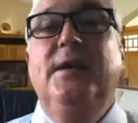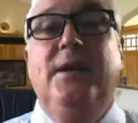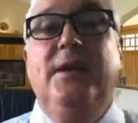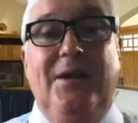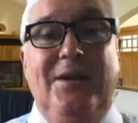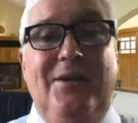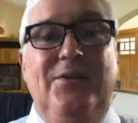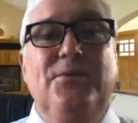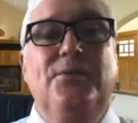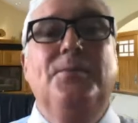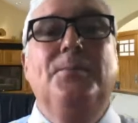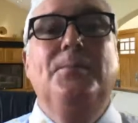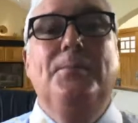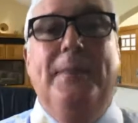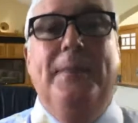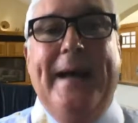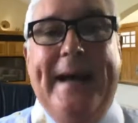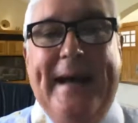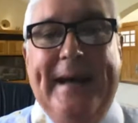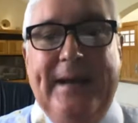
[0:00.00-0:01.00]
in your
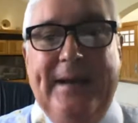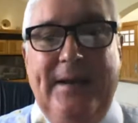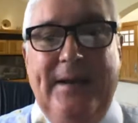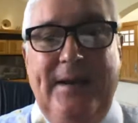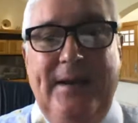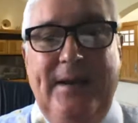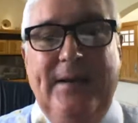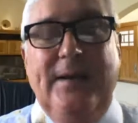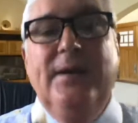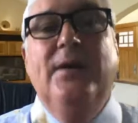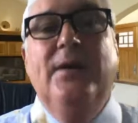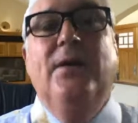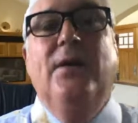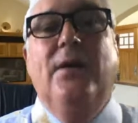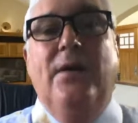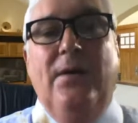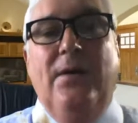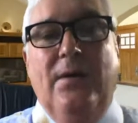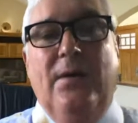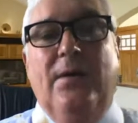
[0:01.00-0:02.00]
marketing
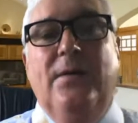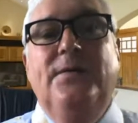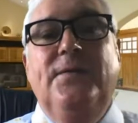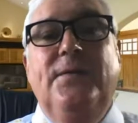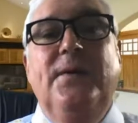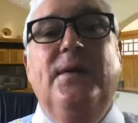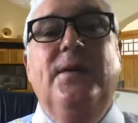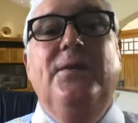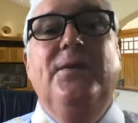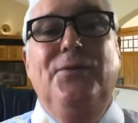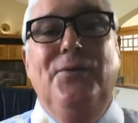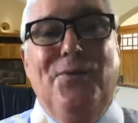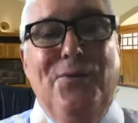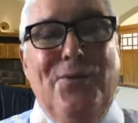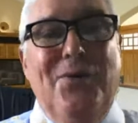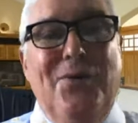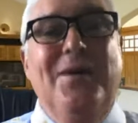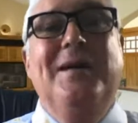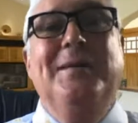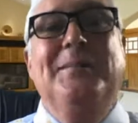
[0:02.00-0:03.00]
of
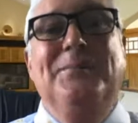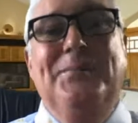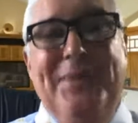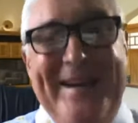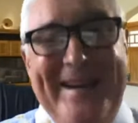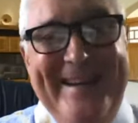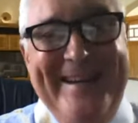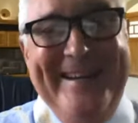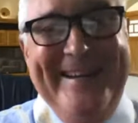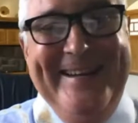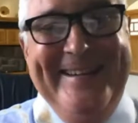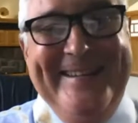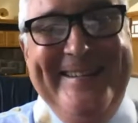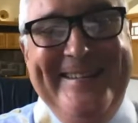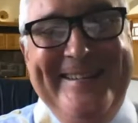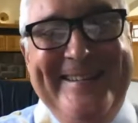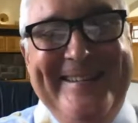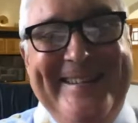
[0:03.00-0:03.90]
your brand.